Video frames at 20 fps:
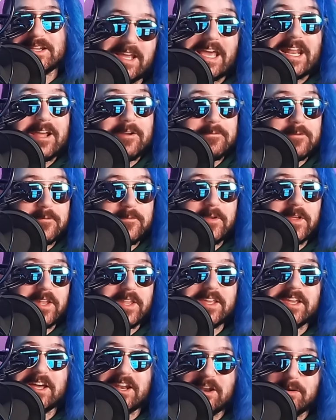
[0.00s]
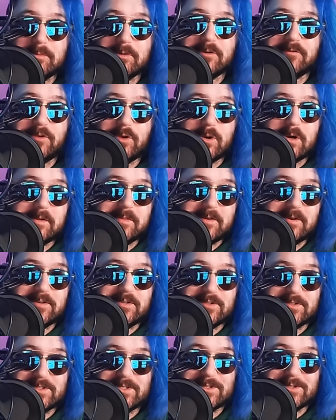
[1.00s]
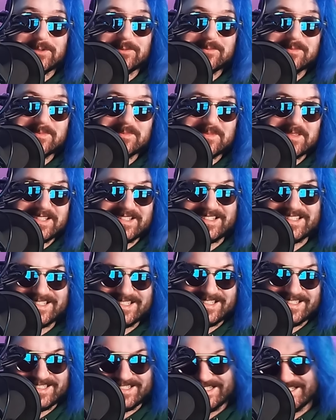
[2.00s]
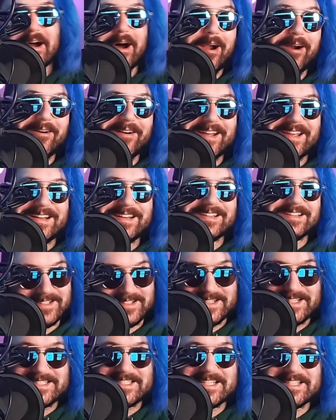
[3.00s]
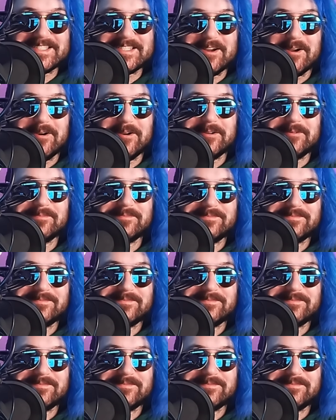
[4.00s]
And I have a feeling a number of you out there do too. All right, let's get started.